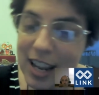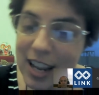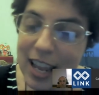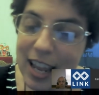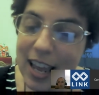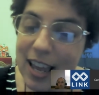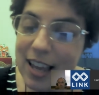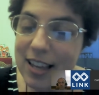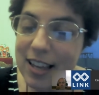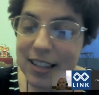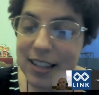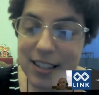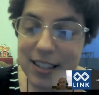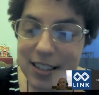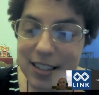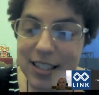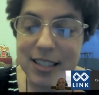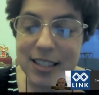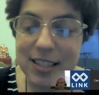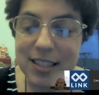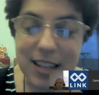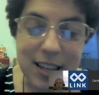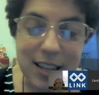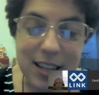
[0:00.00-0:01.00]
and the
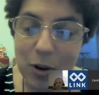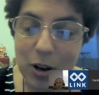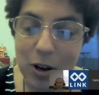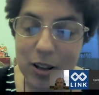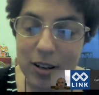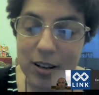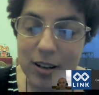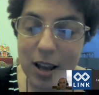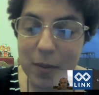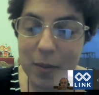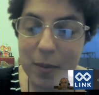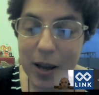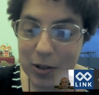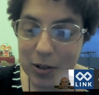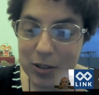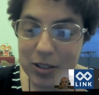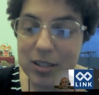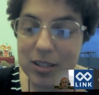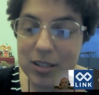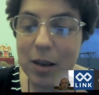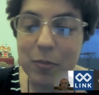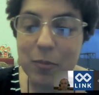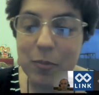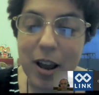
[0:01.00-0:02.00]
second one about
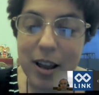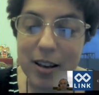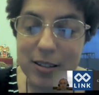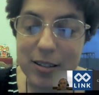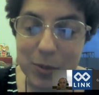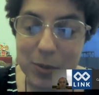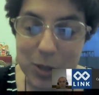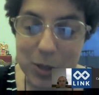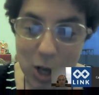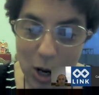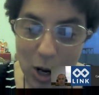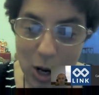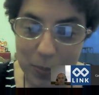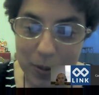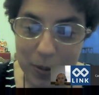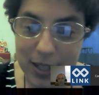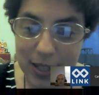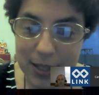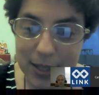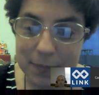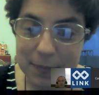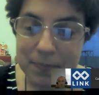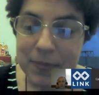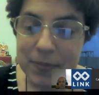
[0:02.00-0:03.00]
some random topic.